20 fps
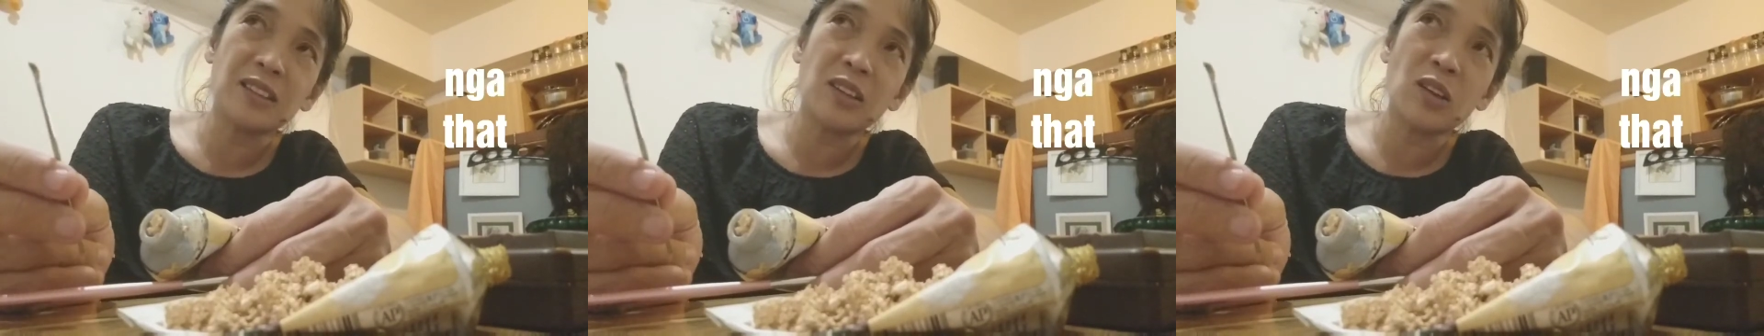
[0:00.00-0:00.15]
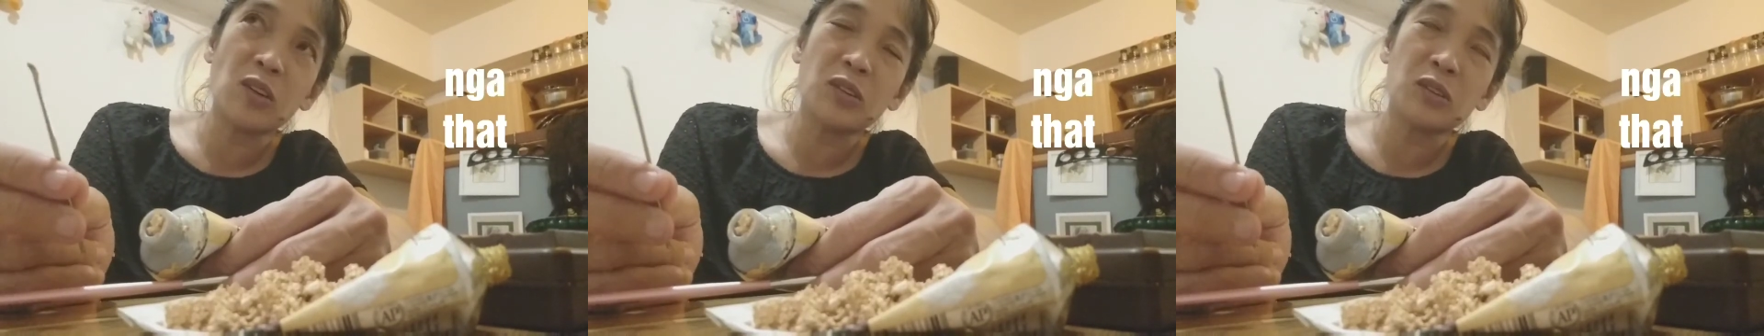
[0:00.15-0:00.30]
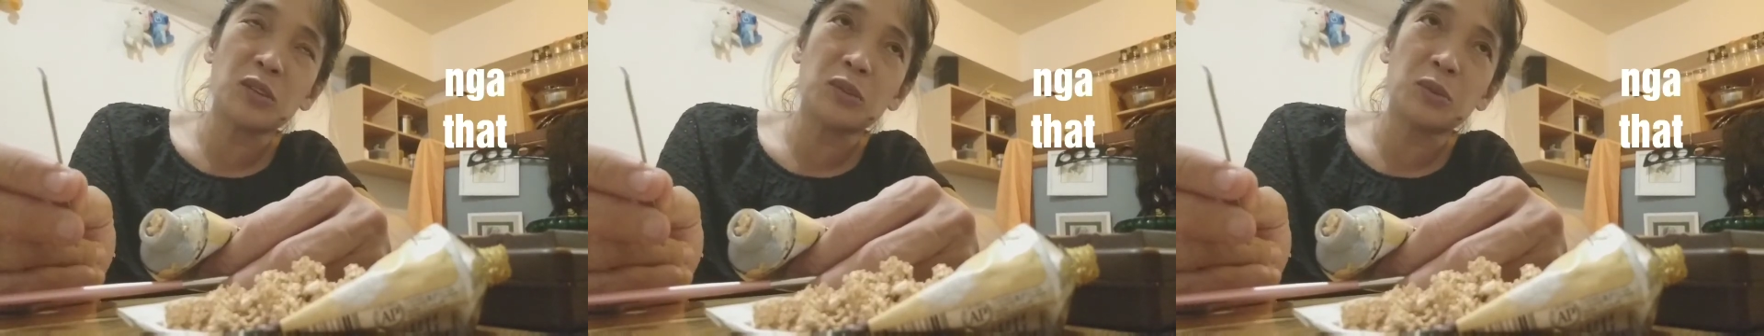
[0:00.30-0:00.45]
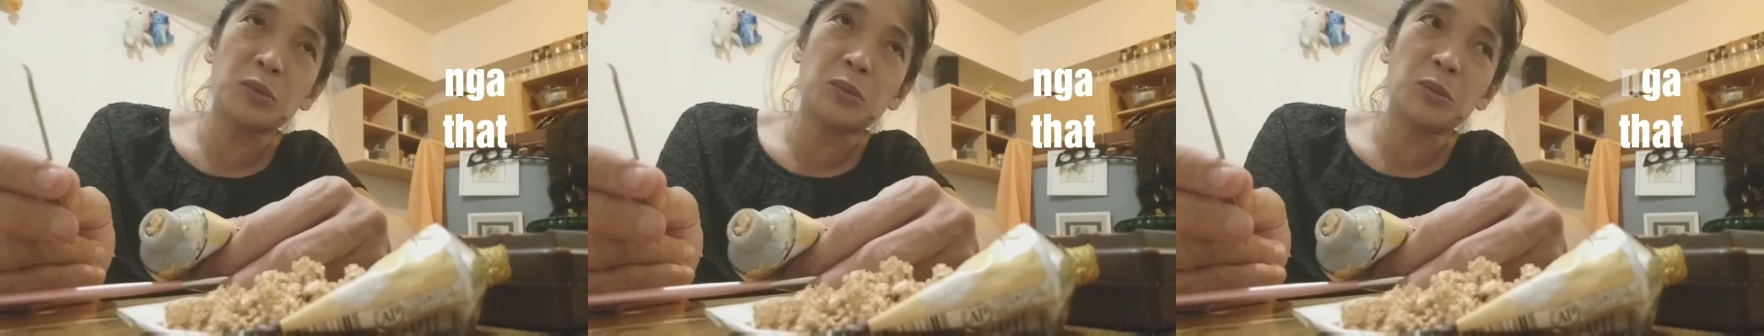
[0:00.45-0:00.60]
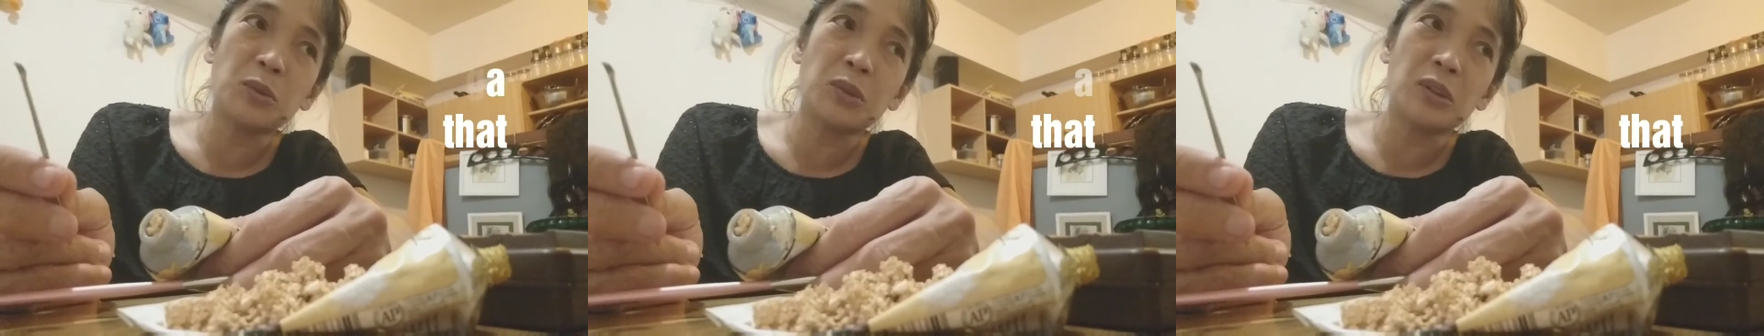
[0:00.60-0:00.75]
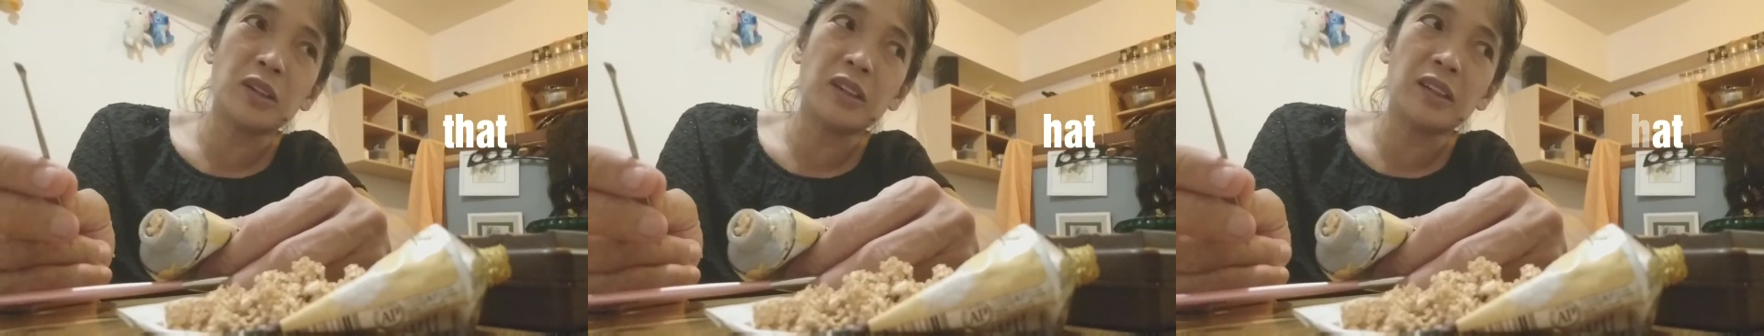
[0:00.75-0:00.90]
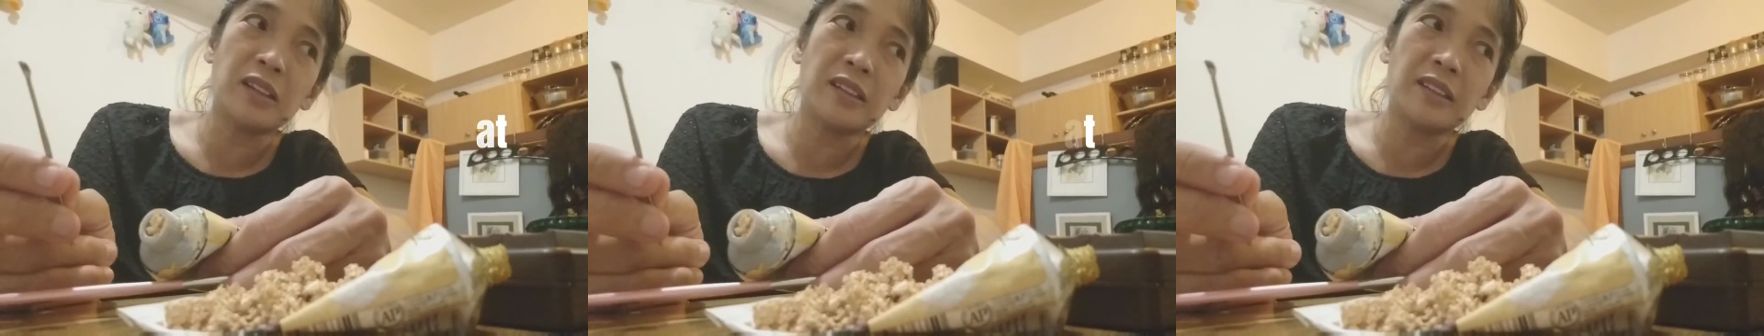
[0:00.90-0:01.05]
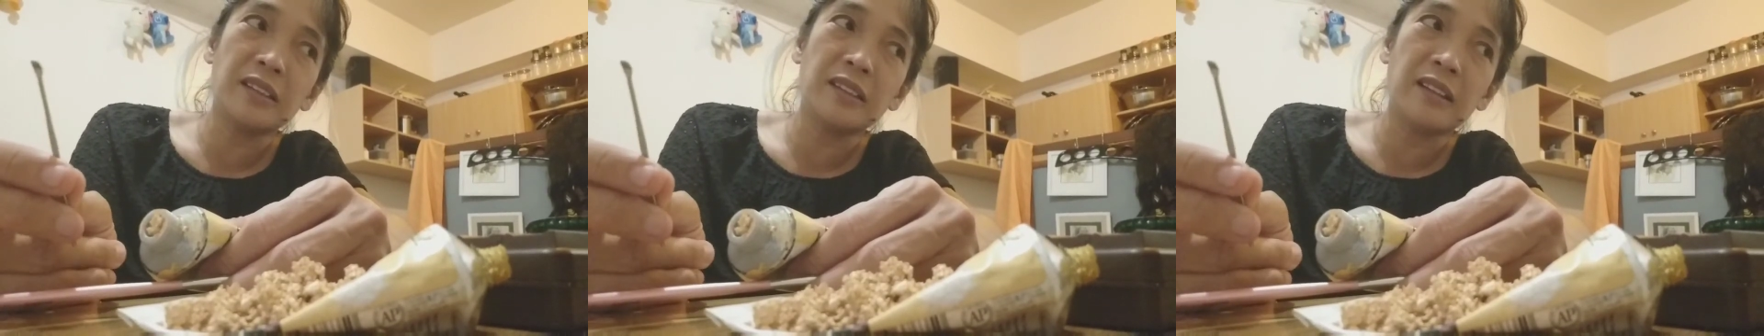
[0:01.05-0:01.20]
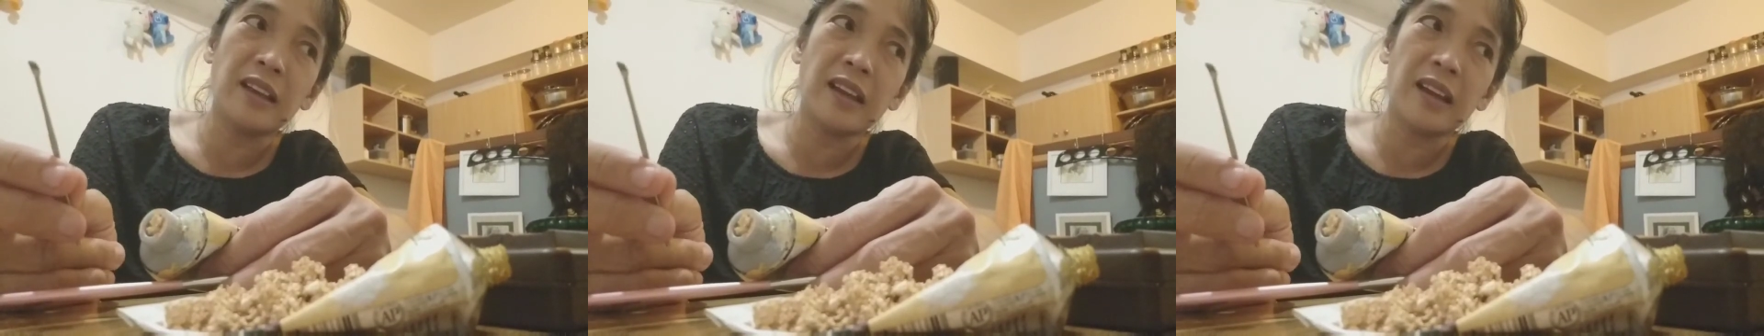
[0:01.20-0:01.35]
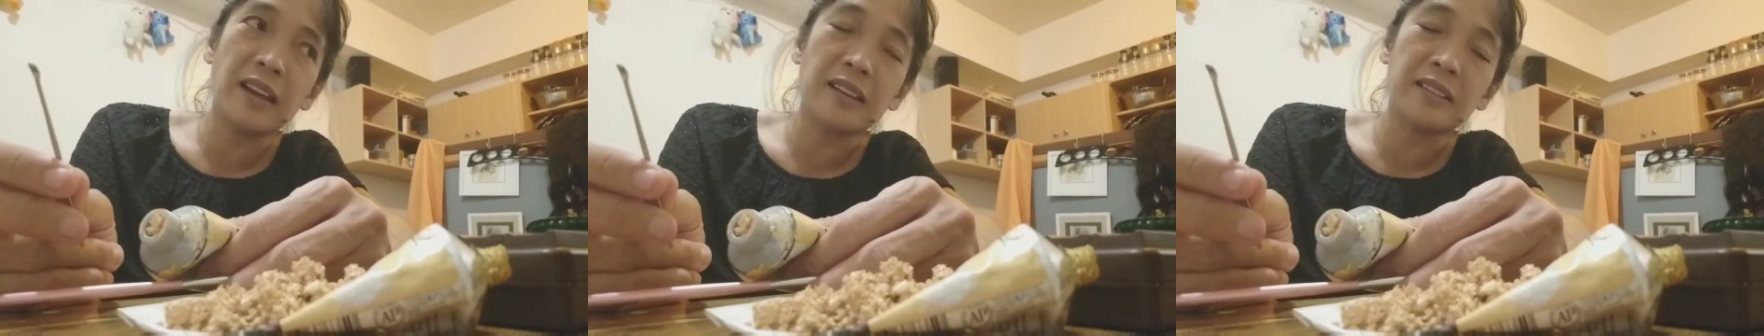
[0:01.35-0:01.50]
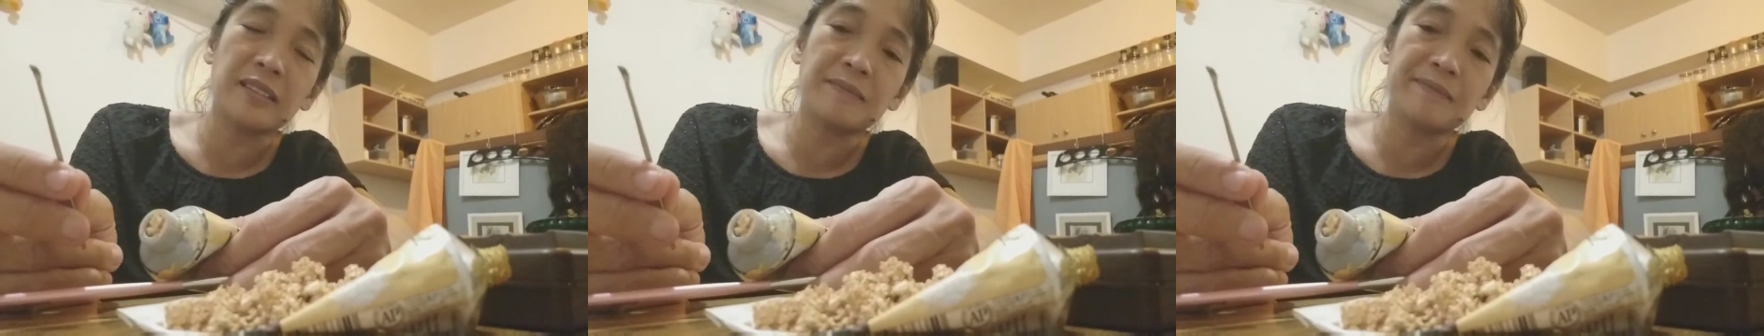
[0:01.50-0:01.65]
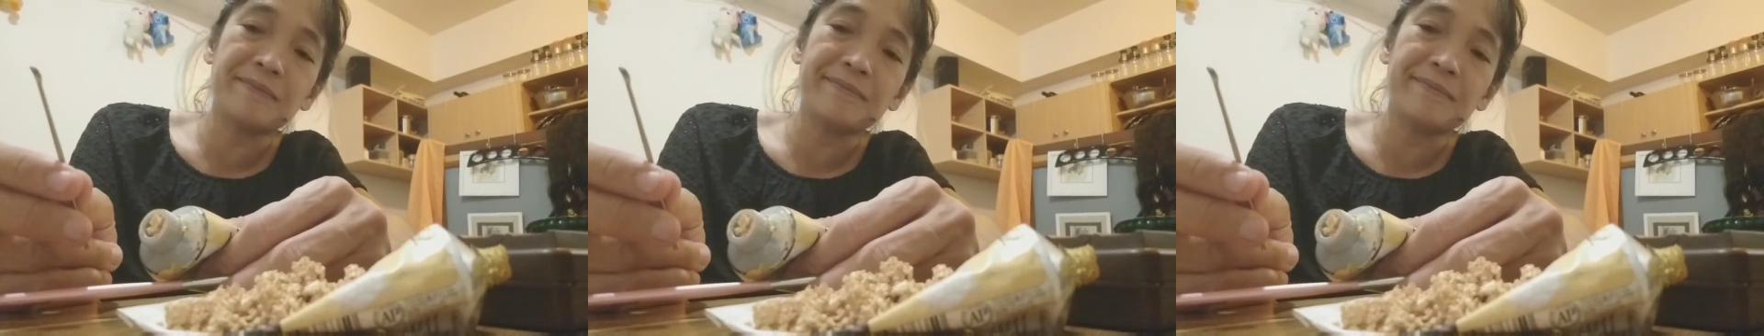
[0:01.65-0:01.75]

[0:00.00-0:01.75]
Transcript: Ilonggo word that